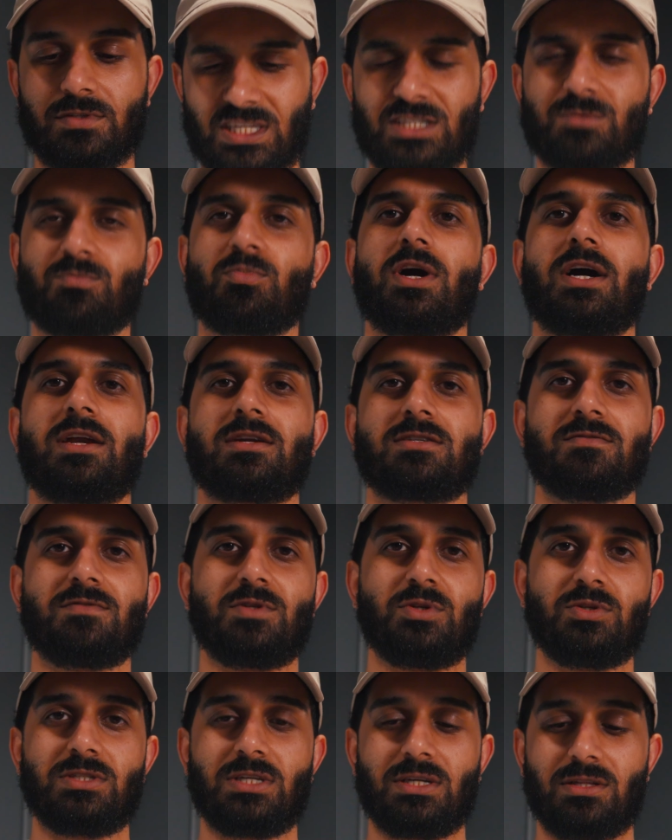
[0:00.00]
It says product of
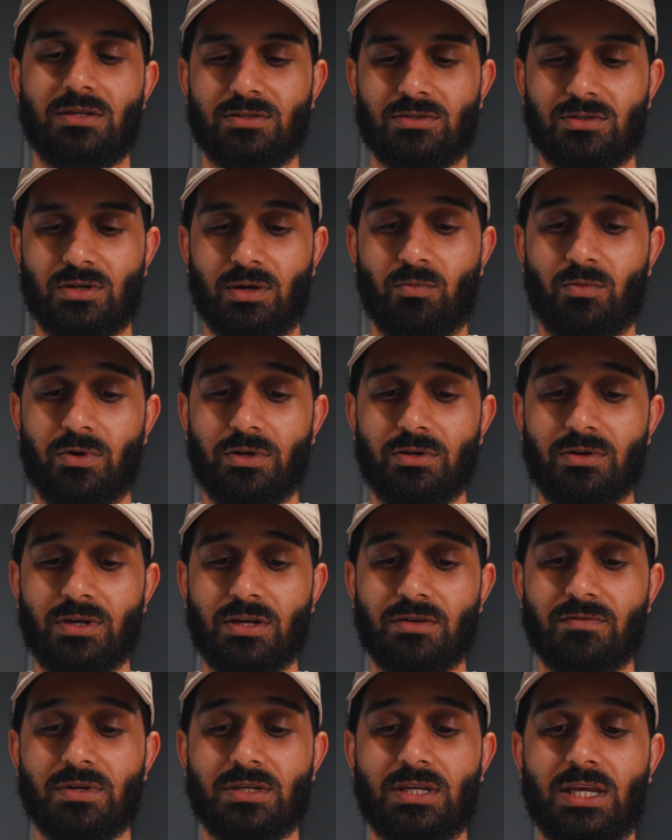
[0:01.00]
New Zealand, so I'm wondering
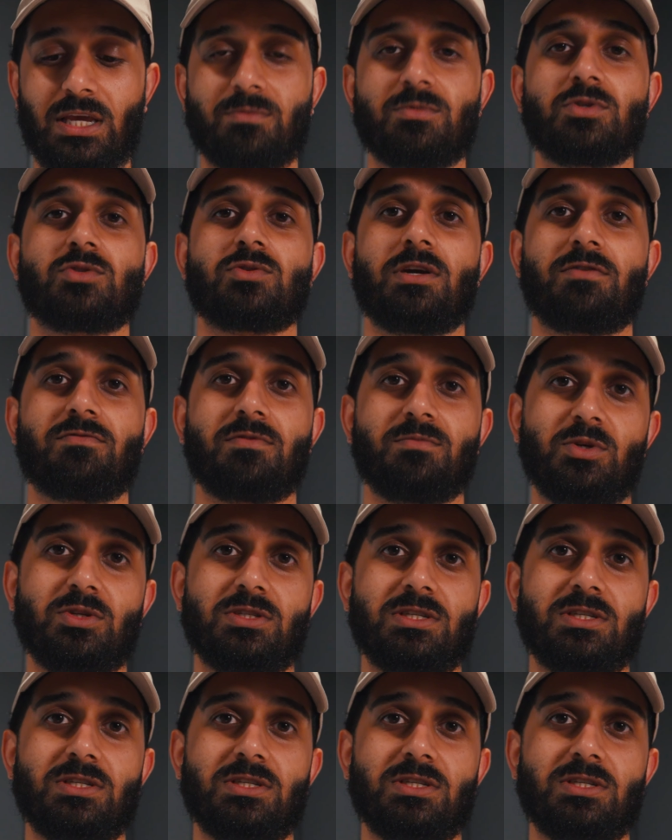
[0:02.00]
if it came straight from New